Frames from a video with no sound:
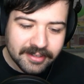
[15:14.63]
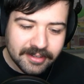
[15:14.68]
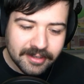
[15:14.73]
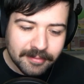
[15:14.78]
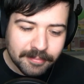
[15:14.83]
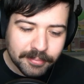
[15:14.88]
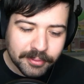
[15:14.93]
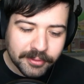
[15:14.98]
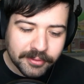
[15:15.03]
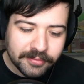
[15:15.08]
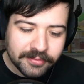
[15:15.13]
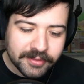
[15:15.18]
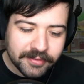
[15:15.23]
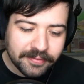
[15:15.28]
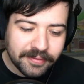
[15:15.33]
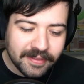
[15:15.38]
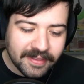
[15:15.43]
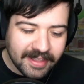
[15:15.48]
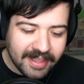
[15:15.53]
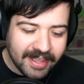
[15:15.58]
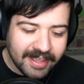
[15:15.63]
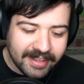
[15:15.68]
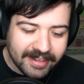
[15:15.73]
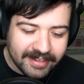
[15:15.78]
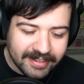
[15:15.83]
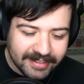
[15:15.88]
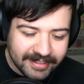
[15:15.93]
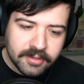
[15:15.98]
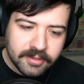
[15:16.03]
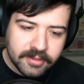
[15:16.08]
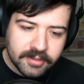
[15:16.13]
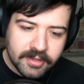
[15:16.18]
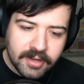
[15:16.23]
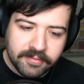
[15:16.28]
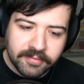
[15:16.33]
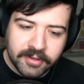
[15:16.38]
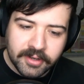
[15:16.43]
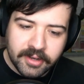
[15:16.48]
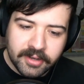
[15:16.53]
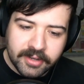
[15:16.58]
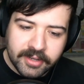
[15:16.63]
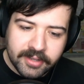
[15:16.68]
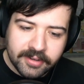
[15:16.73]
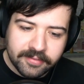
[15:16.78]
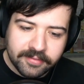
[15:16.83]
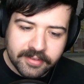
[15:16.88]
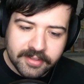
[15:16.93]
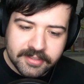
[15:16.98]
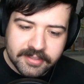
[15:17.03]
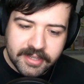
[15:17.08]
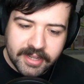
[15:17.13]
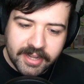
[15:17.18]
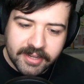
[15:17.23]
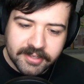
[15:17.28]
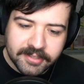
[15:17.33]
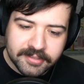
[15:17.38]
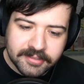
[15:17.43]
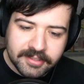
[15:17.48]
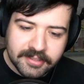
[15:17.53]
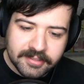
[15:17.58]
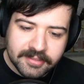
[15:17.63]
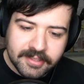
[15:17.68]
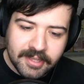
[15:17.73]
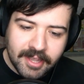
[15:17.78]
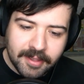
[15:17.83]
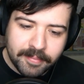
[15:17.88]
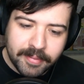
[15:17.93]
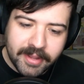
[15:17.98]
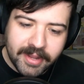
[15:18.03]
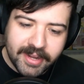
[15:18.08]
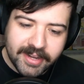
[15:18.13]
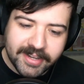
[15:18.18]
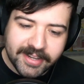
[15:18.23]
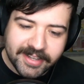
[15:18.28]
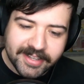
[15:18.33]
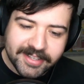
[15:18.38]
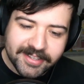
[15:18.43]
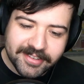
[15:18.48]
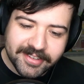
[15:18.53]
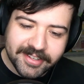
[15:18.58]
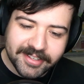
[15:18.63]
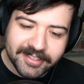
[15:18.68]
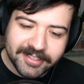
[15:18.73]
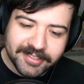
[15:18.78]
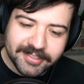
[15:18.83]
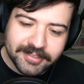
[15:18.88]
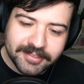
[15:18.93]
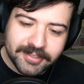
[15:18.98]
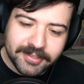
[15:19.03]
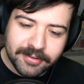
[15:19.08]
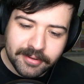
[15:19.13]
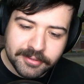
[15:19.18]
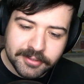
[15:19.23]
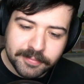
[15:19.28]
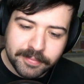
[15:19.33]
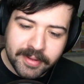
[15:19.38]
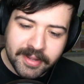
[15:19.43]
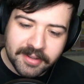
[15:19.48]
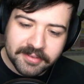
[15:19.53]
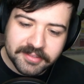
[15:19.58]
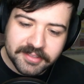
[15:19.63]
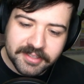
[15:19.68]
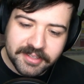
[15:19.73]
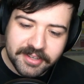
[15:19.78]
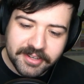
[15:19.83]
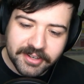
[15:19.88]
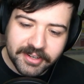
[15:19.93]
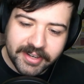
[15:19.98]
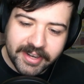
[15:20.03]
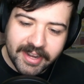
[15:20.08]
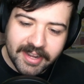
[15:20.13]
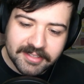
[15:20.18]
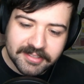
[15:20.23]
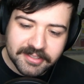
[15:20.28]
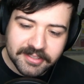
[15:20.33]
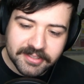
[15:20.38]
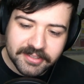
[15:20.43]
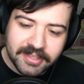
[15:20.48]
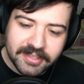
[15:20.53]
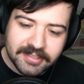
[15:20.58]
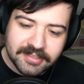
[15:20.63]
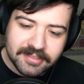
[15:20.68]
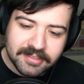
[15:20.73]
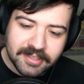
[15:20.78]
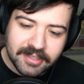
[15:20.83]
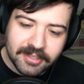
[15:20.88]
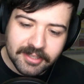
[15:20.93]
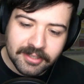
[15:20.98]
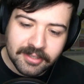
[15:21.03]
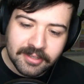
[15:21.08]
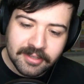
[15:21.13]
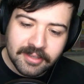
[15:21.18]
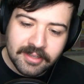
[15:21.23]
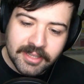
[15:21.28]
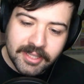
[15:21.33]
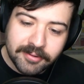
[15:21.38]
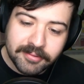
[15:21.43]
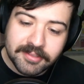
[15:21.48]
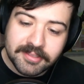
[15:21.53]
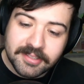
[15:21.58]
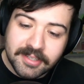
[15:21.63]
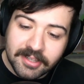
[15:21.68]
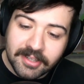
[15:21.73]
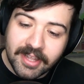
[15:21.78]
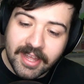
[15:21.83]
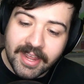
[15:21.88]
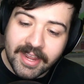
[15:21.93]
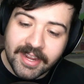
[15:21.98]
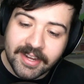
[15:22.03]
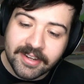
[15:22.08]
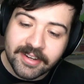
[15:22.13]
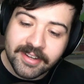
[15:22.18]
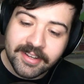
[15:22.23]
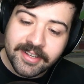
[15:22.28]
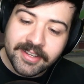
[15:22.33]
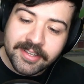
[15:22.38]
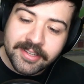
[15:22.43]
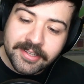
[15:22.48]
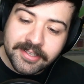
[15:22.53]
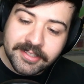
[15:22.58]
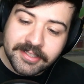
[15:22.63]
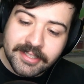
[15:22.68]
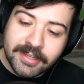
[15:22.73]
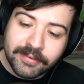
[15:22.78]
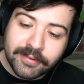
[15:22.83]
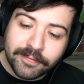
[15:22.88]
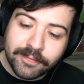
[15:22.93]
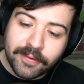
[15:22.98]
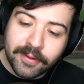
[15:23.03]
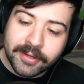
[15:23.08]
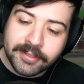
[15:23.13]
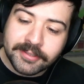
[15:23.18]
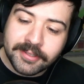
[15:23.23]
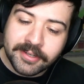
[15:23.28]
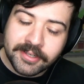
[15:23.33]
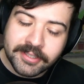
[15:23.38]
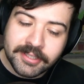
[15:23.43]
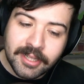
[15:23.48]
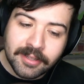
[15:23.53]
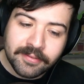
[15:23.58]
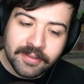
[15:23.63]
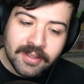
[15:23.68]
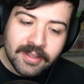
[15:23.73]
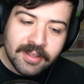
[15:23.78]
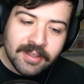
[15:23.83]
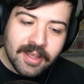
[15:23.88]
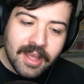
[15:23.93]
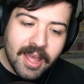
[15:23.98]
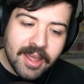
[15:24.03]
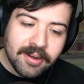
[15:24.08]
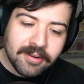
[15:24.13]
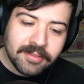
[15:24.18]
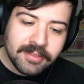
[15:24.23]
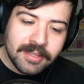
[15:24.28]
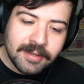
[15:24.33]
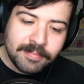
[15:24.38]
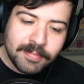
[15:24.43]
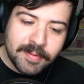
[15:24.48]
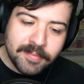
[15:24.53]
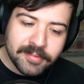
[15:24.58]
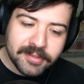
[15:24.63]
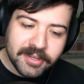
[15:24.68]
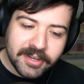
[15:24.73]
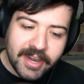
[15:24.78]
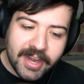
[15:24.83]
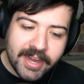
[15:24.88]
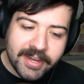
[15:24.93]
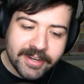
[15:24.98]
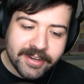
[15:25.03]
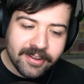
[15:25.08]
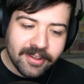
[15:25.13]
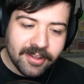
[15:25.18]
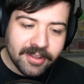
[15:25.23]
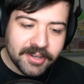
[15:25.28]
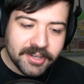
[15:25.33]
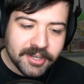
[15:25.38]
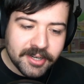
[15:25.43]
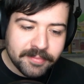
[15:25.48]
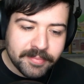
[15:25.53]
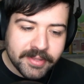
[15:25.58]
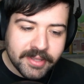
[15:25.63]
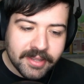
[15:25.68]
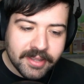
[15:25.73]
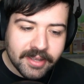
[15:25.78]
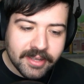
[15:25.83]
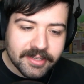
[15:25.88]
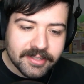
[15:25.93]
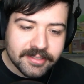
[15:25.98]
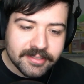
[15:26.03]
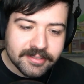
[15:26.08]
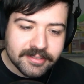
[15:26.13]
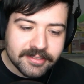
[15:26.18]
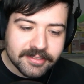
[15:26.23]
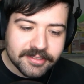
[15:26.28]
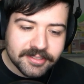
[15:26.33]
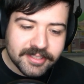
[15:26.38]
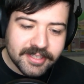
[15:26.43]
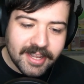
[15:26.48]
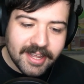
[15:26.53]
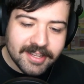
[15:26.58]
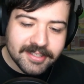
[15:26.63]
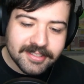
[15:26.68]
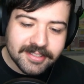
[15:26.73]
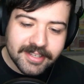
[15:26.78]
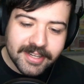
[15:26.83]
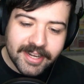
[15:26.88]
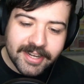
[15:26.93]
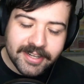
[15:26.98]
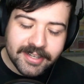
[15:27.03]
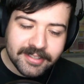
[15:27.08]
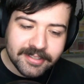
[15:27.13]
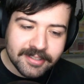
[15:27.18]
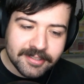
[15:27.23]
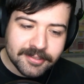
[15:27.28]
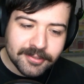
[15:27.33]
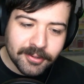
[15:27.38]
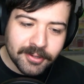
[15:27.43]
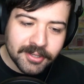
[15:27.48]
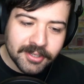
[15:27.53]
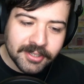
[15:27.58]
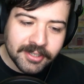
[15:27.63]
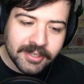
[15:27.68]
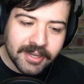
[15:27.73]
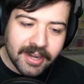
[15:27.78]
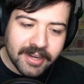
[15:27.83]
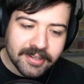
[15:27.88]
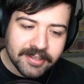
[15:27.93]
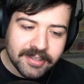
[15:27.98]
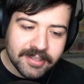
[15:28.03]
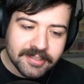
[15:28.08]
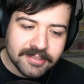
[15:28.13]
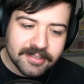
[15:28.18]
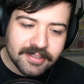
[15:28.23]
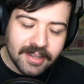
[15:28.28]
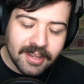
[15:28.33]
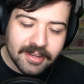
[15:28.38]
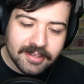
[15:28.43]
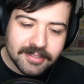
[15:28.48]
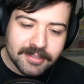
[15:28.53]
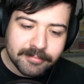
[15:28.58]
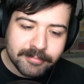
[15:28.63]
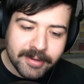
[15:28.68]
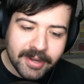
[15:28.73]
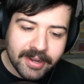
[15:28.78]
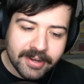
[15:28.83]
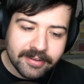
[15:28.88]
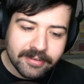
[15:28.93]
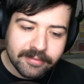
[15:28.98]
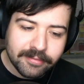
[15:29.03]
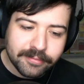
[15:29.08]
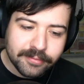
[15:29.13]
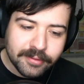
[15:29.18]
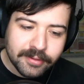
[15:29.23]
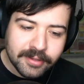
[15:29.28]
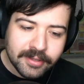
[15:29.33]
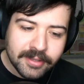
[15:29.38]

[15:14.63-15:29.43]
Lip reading: approved of that? You're never going to convince haters to stop hating. You could lose 200 pounds and cure cancer, and they would still hate. You just have to focus on yourself. I don't think people are hating on her because she has an eating disorder and is not some kind of